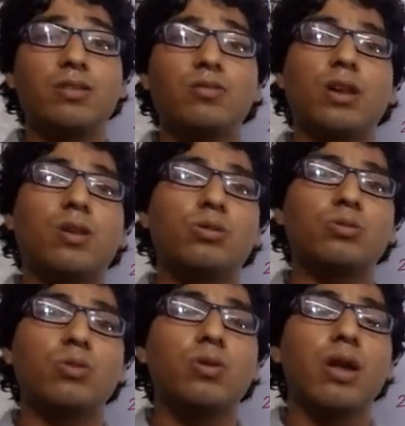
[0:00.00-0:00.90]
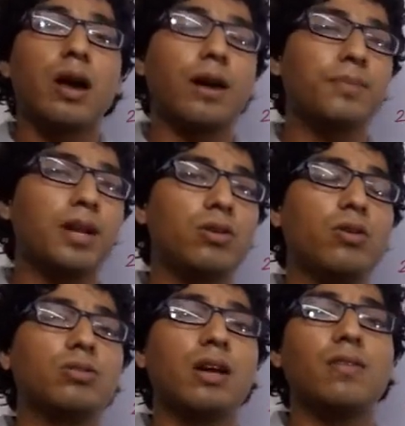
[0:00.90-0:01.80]
you can also update
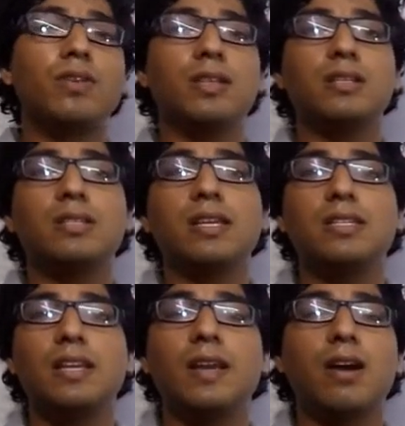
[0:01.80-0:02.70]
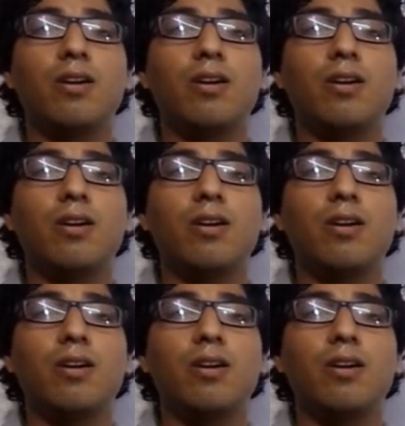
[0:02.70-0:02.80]
yourself with the GST.